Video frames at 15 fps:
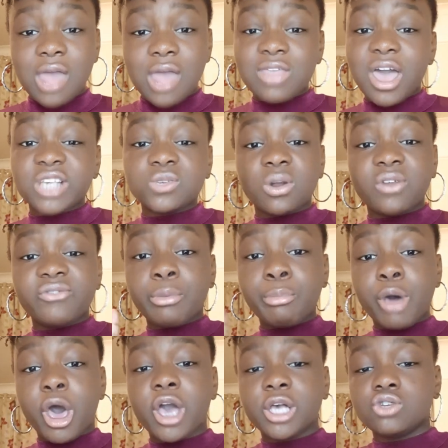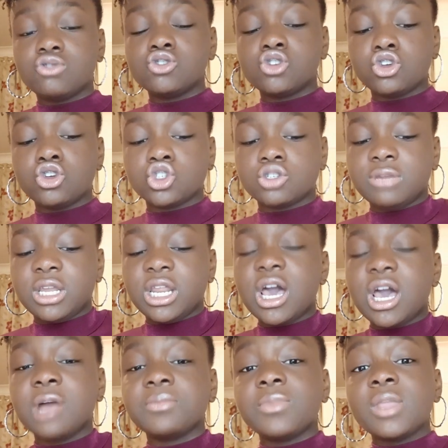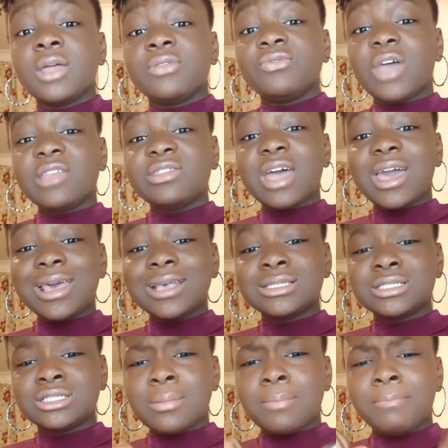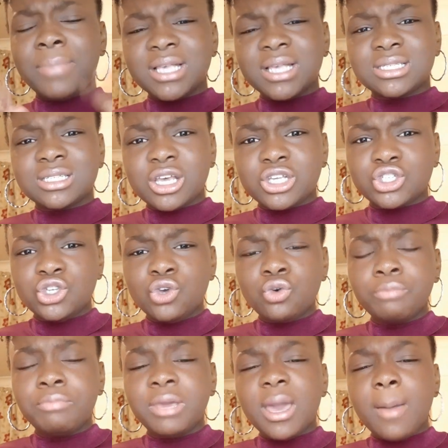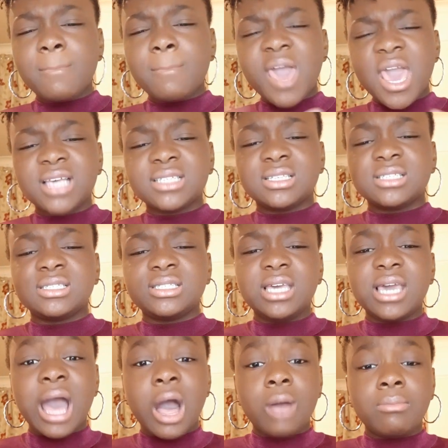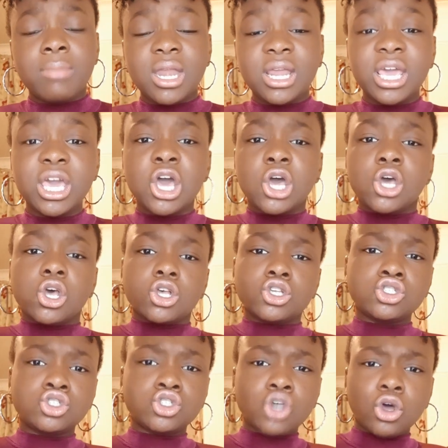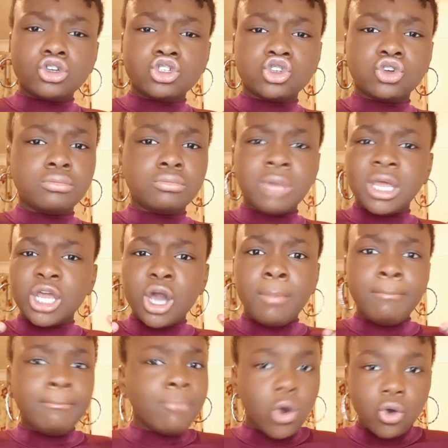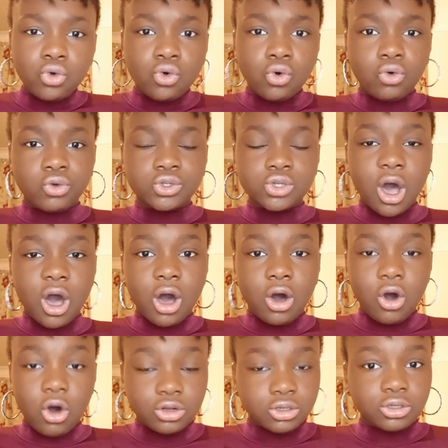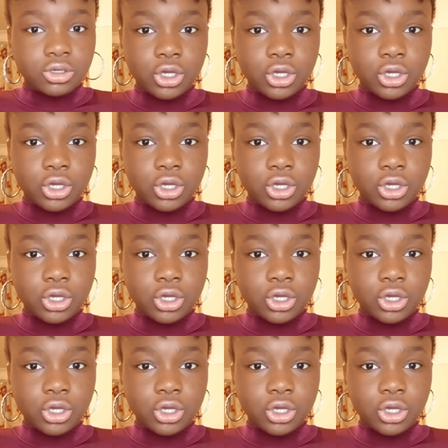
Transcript: that is one of the perks of social media. Then there is the business. You will be amazed to see how many social media moguls are on,